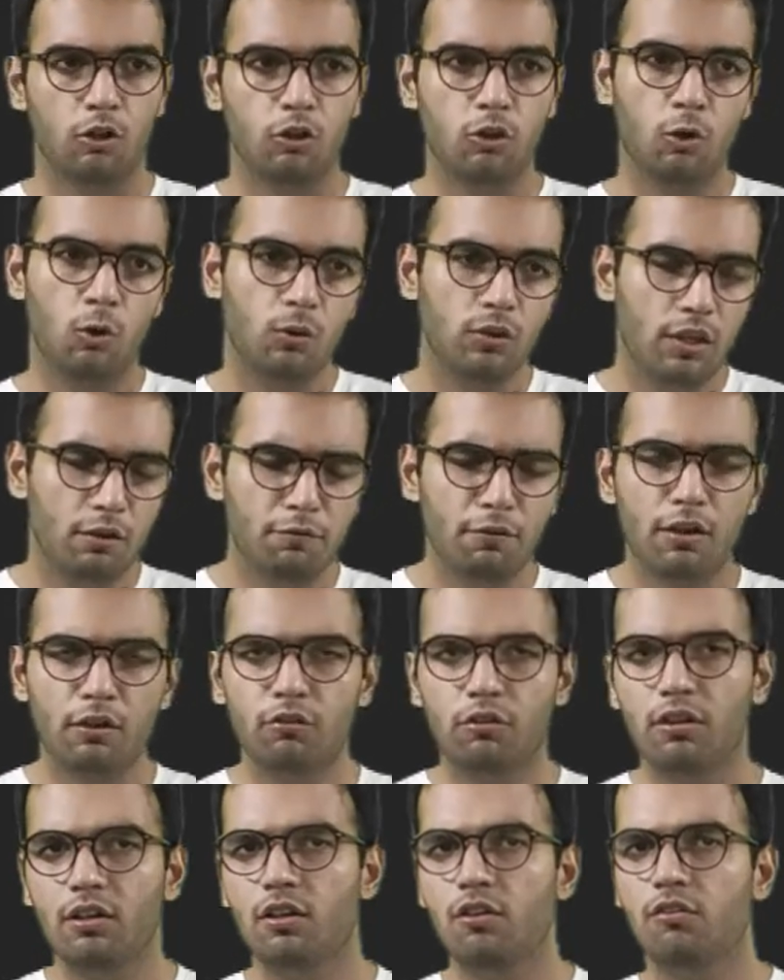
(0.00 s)
Though the
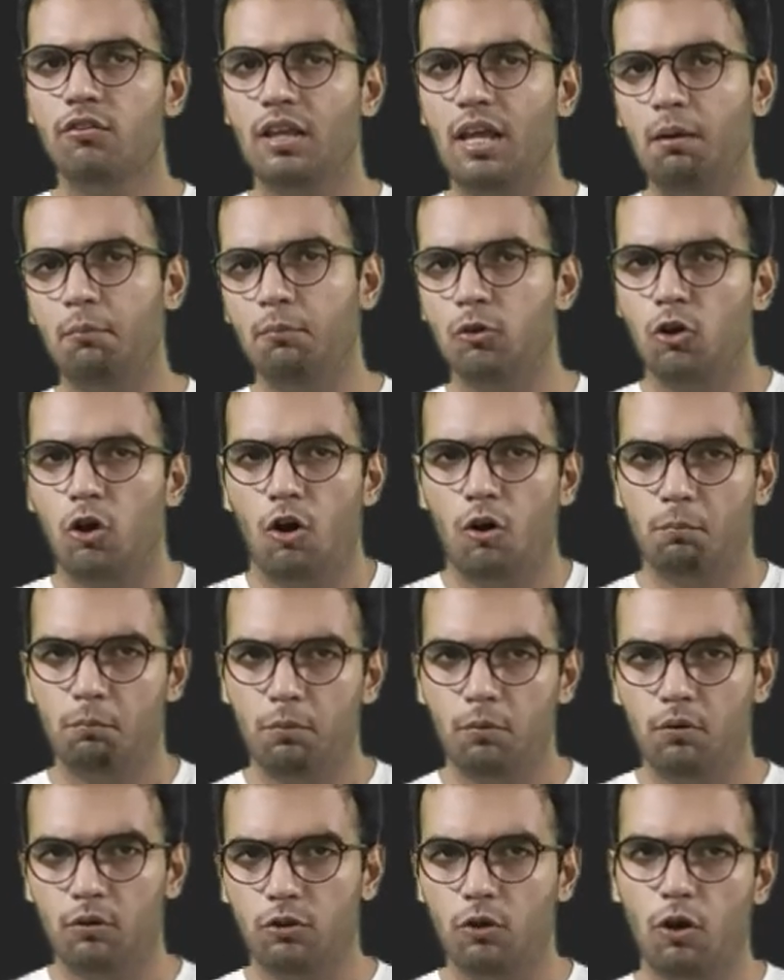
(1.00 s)
function is same
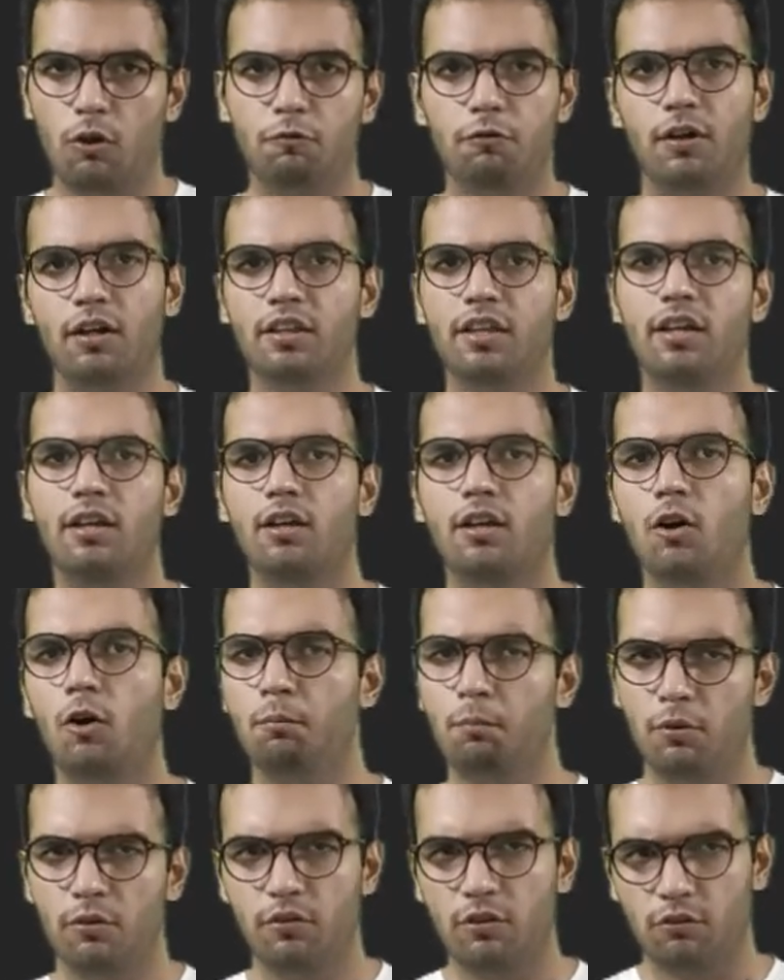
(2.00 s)
to, to offer the
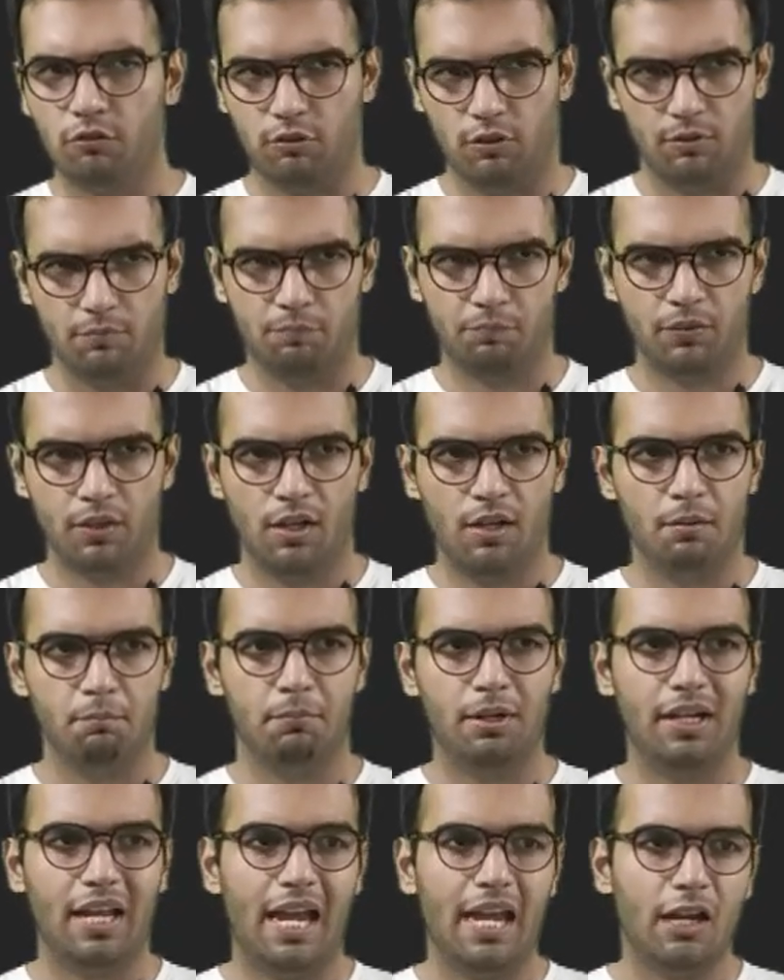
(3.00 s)
opposition,
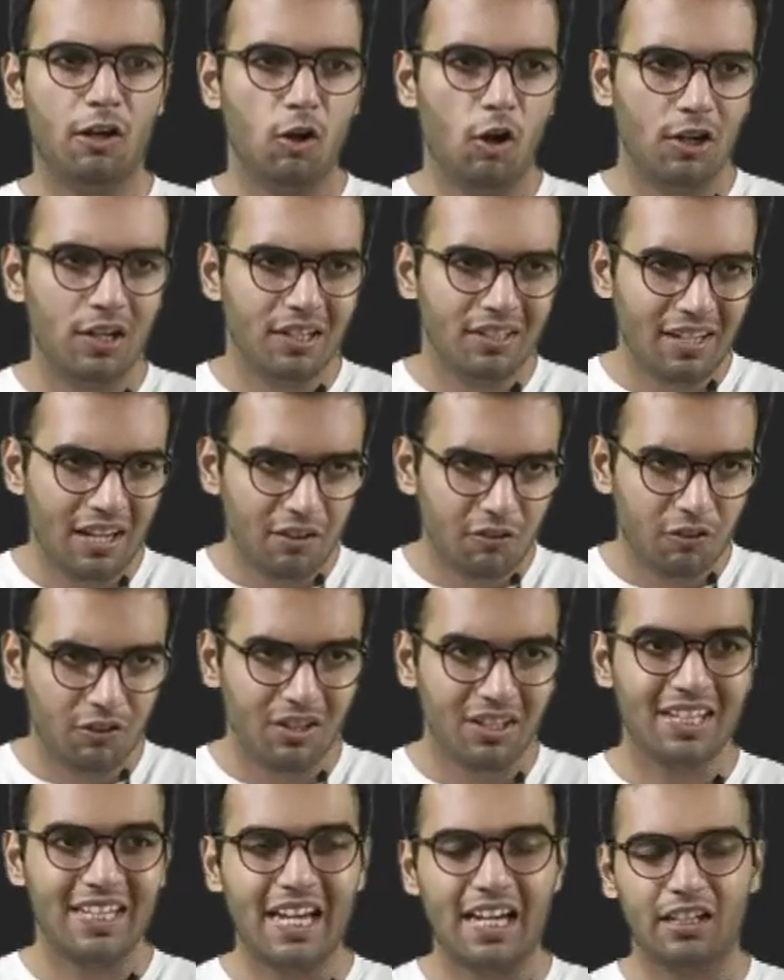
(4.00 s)
but I call it as
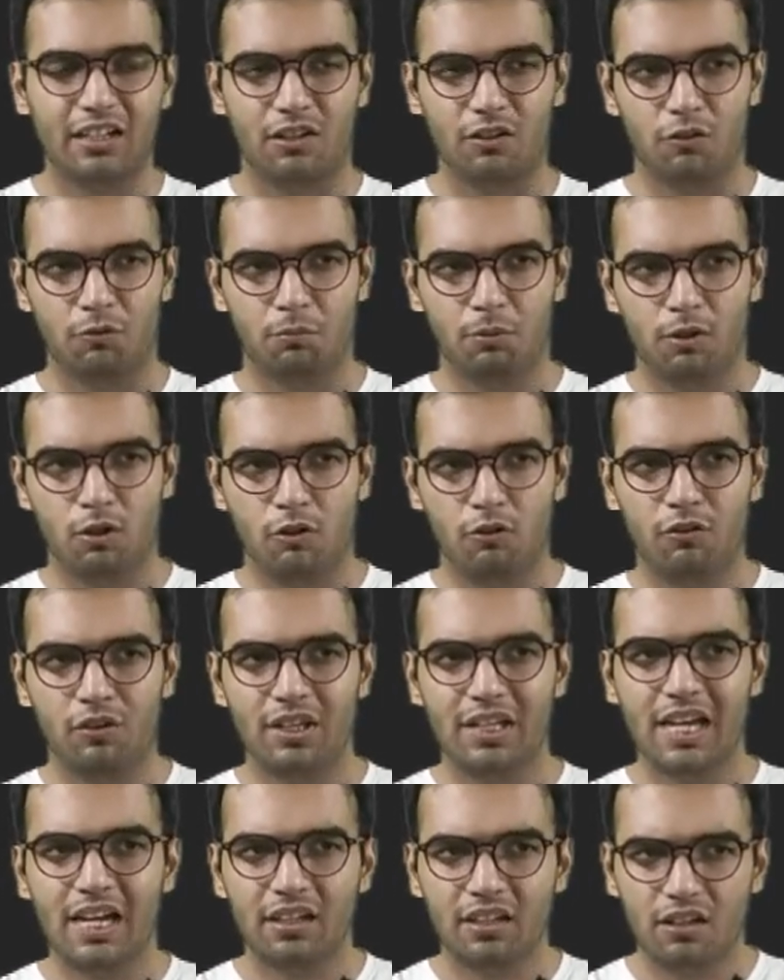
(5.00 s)
reactance because
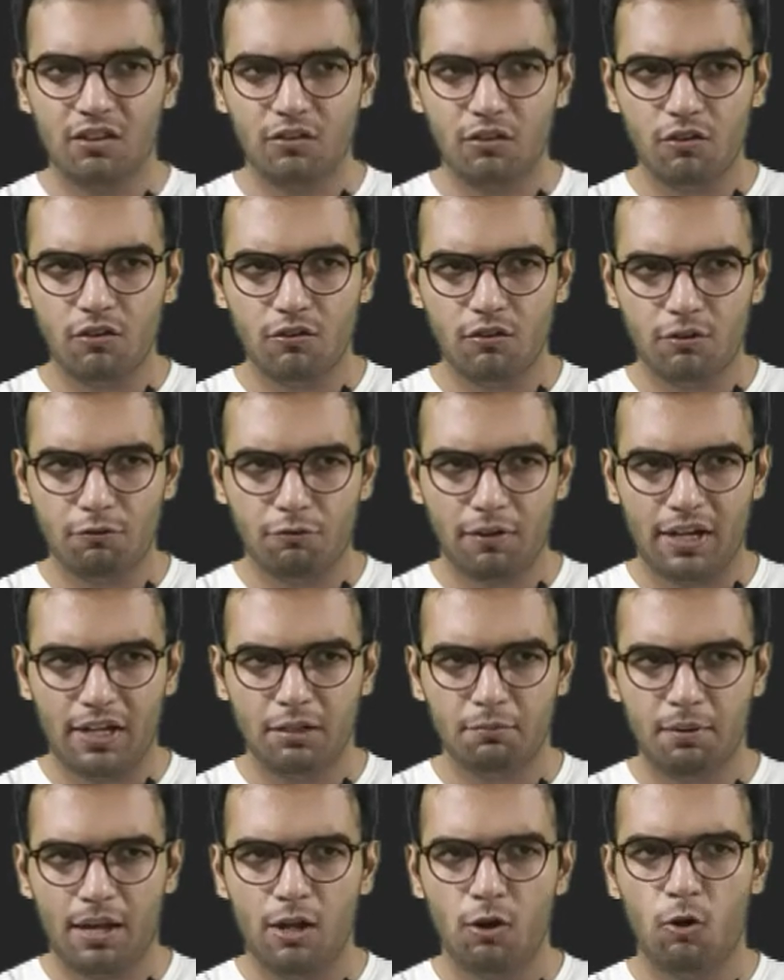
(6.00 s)
reactance is
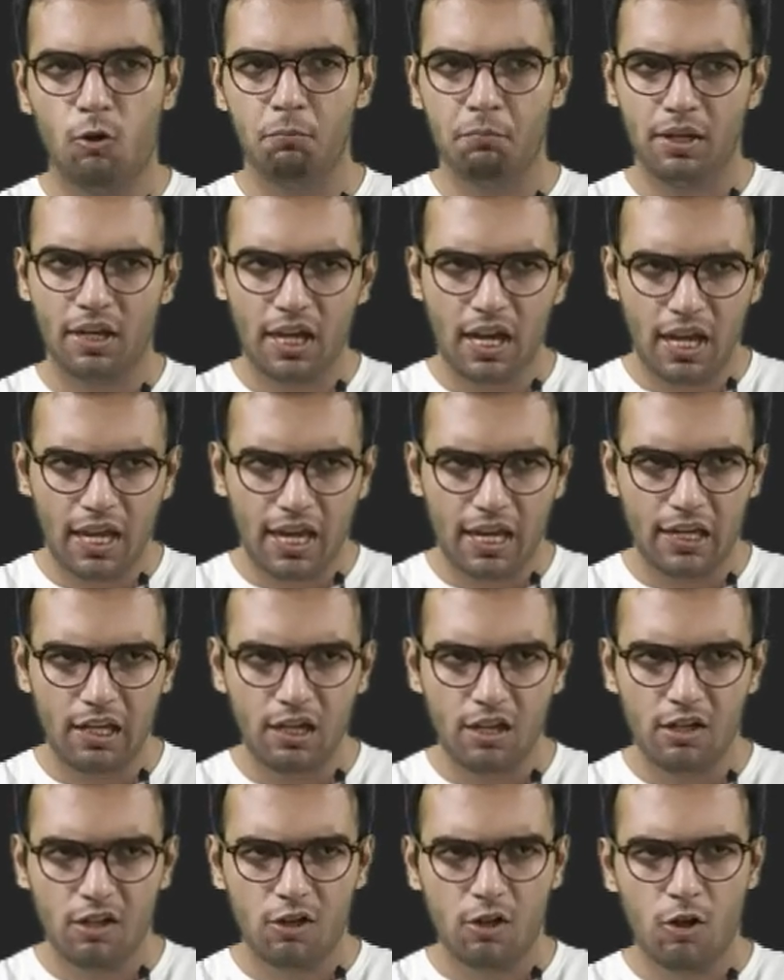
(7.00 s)
defined by omega
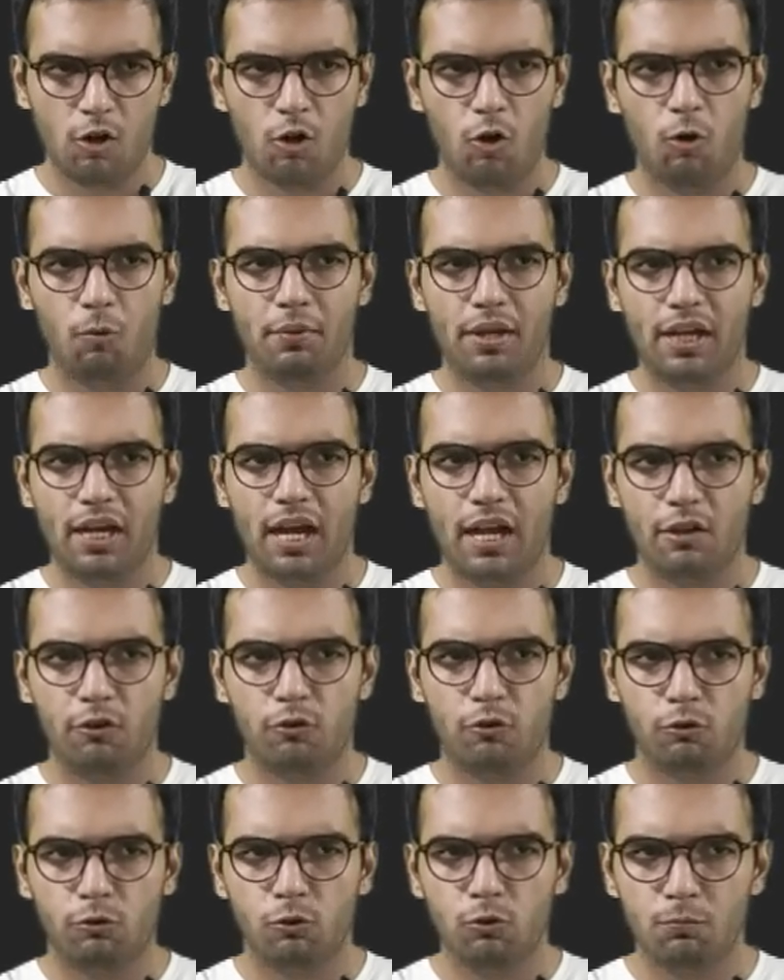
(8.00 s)
L. Omega
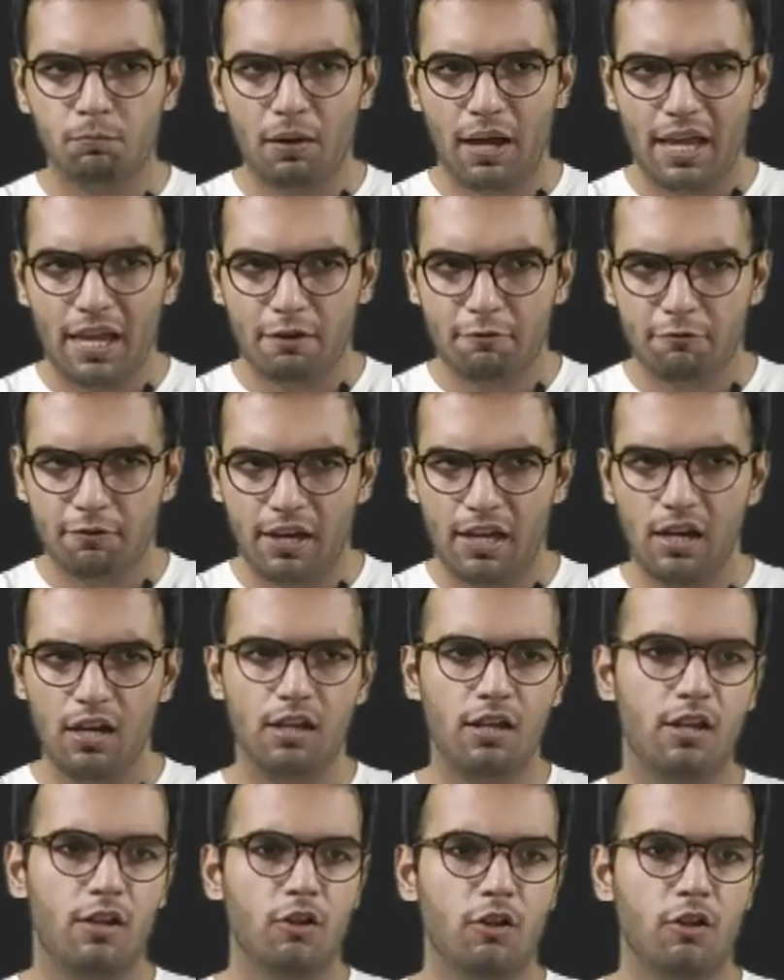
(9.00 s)
is two pi F L.